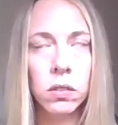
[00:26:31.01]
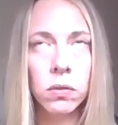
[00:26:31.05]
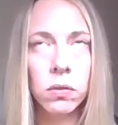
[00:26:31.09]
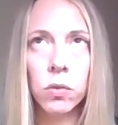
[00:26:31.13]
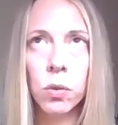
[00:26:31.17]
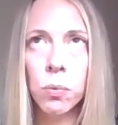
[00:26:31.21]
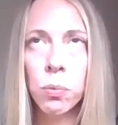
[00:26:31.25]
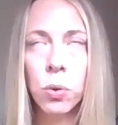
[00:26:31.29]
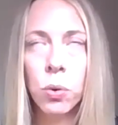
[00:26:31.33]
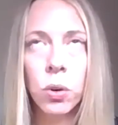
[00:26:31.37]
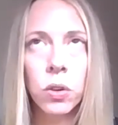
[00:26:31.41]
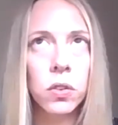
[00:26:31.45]

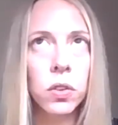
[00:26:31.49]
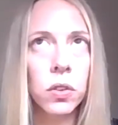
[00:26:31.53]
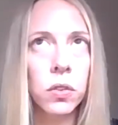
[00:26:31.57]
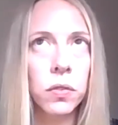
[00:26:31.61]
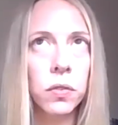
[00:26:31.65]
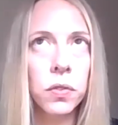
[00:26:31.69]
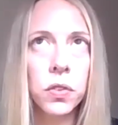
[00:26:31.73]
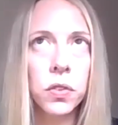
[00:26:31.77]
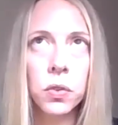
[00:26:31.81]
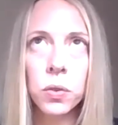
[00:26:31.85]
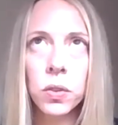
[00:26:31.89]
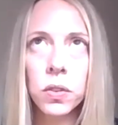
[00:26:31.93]
reports
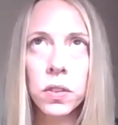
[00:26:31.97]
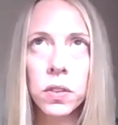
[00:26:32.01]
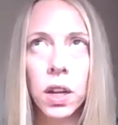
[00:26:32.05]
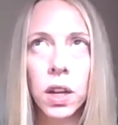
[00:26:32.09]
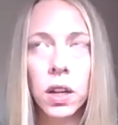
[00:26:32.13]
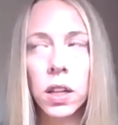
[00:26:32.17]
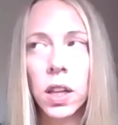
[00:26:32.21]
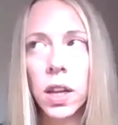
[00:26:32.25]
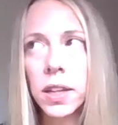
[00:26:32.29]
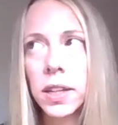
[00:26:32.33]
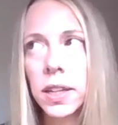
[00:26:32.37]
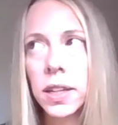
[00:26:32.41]
of
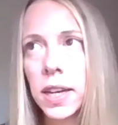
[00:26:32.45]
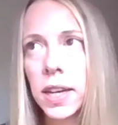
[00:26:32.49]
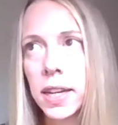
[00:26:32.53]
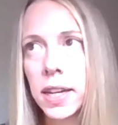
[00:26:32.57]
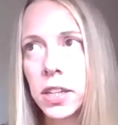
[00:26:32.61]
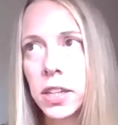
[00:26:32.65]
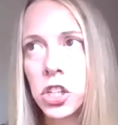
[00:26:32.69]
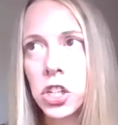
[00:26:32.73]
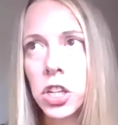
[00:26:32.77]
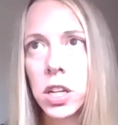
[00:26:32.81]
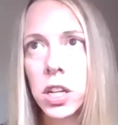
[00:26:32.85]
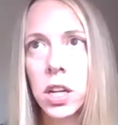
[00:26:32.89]
suicidal
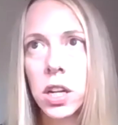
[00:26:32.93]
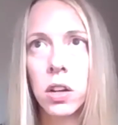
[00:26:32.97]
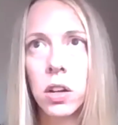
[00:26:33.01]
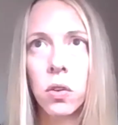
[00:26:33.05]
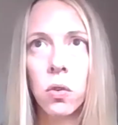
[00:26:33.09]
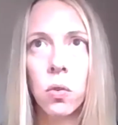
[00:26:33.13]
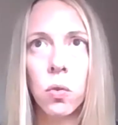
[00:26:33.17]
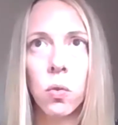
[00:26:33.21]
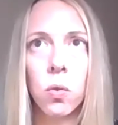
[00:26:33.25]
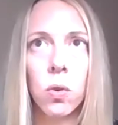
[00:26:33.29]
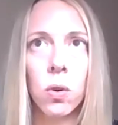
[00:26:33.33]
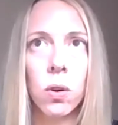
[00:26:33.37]

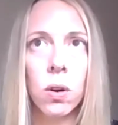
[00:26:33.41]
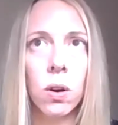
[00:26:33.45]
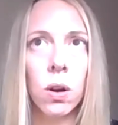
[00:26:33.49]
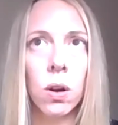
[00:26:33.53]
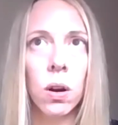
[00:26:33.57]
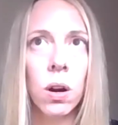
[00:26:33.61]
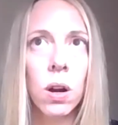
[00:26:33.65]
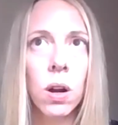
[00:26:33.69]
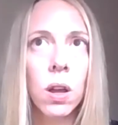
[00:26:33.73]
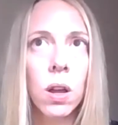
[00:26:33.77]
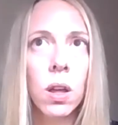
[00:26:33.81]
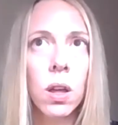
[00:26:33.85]
ideation
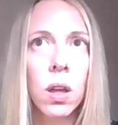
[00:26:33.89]
or